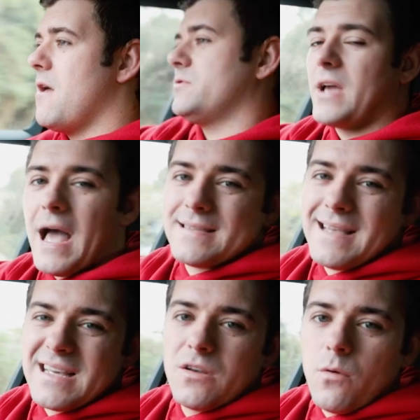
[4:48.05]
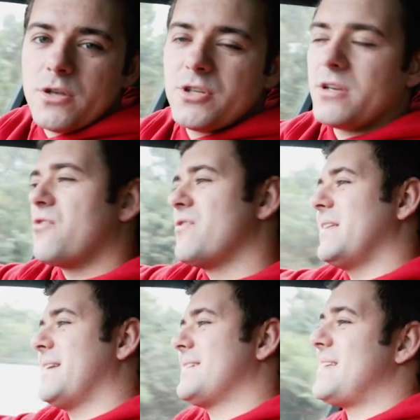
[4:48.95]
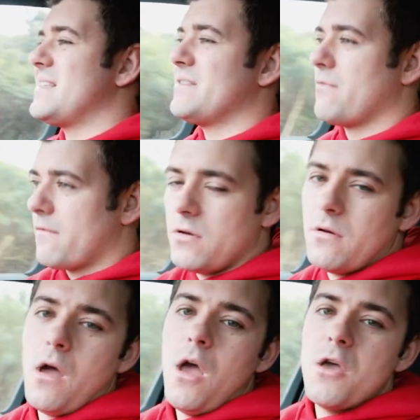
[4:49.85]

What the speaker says: So guys, thanks for watching. Not really an extensive review,